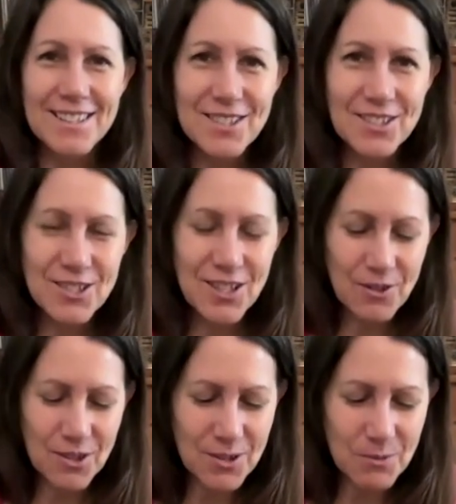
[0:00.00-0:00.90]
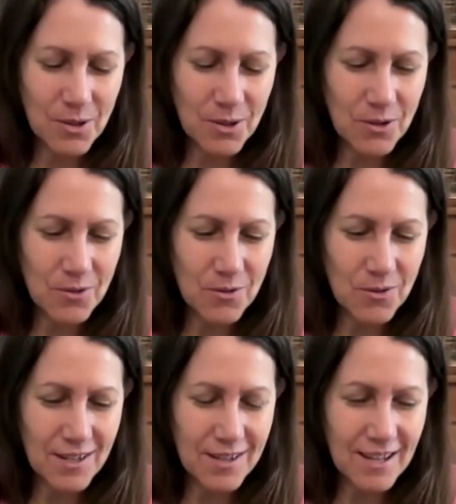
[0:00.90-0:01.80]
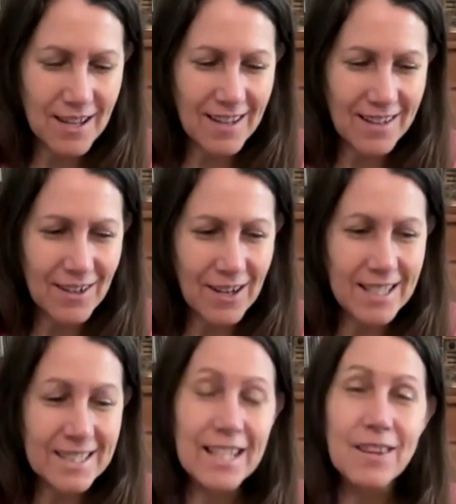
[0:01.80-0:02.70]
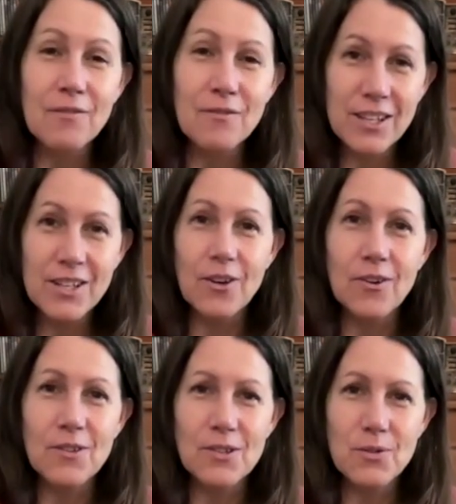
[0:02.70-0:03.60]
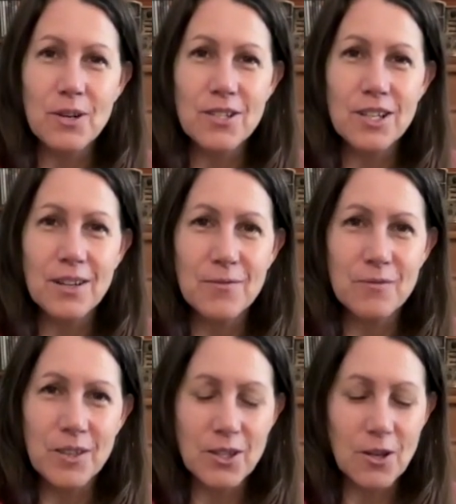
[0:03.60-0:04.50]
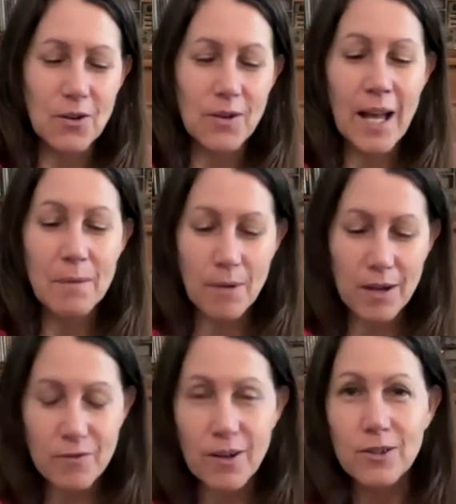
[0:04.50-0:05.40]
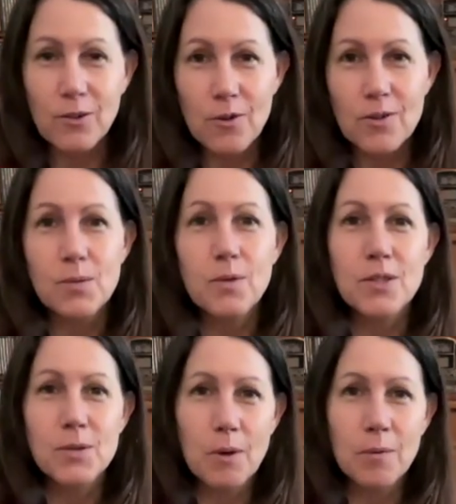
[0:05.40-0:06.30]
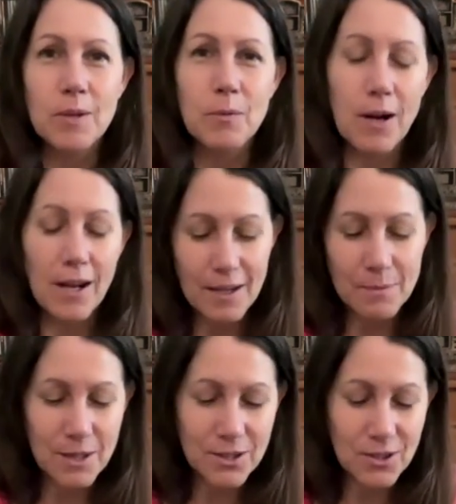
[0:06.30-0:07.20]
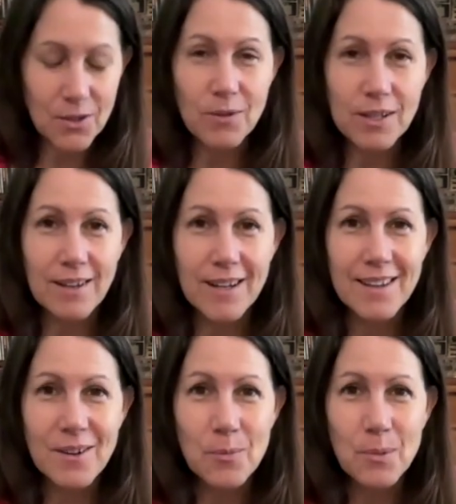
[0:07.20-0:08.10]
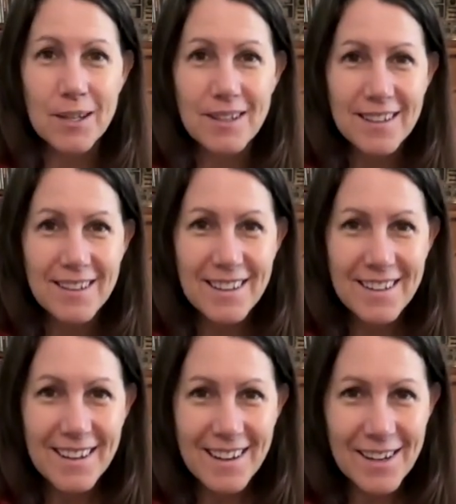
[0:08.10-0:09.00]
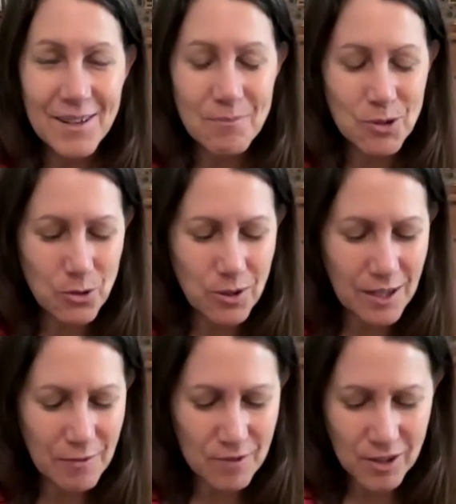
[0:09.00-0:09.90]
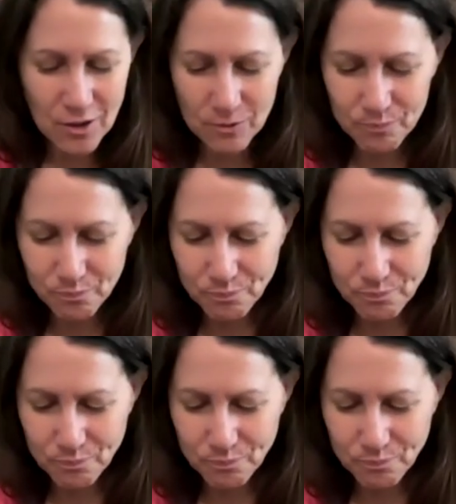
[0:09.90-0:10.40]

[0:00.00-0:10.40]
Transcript: sharing this with you that I did the stretching video at my friend Laura's, which is probably why I mentioned the red light therapy during that video.